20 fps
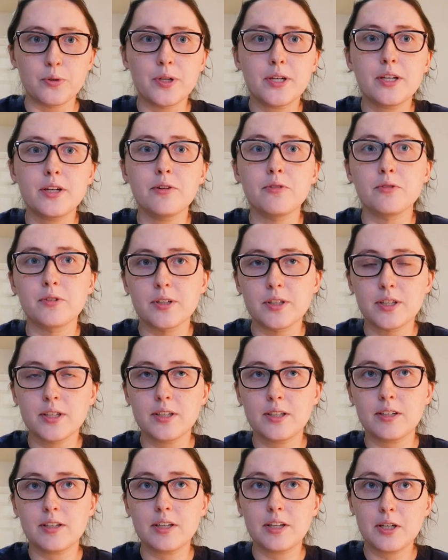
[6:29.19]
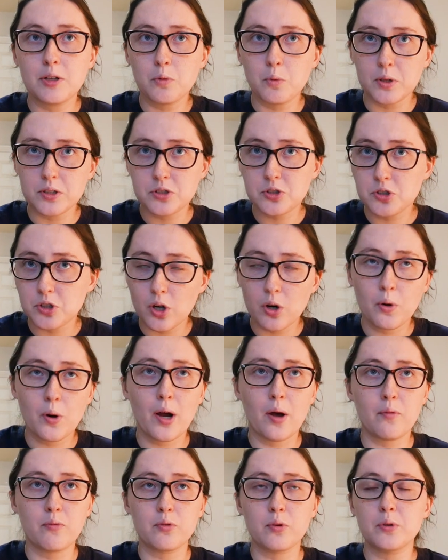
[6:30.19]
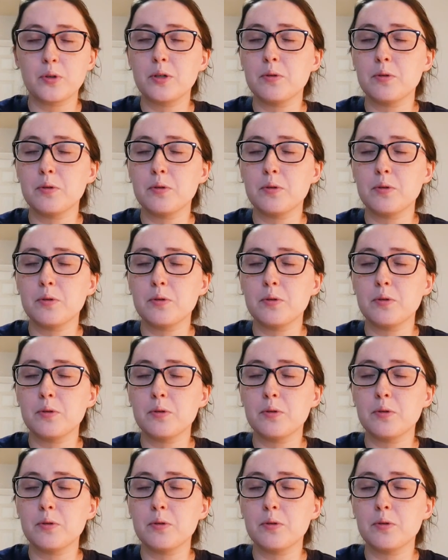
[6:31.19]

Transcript: He really, he was so helpful.